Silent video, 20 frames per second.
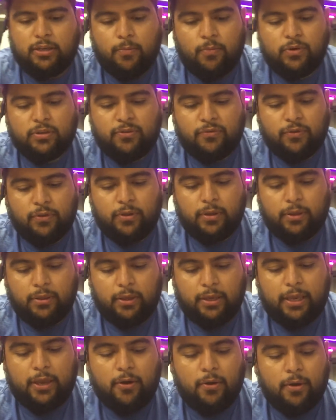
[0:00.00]
they're pushing for
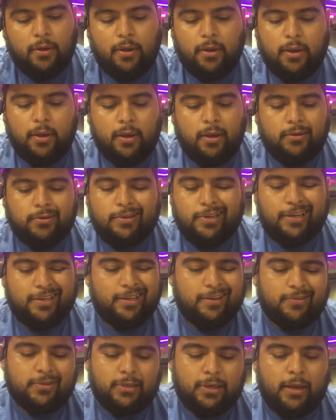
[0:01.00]
the kill. So like
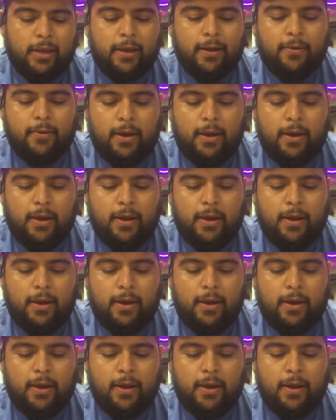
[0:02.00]
it was okay.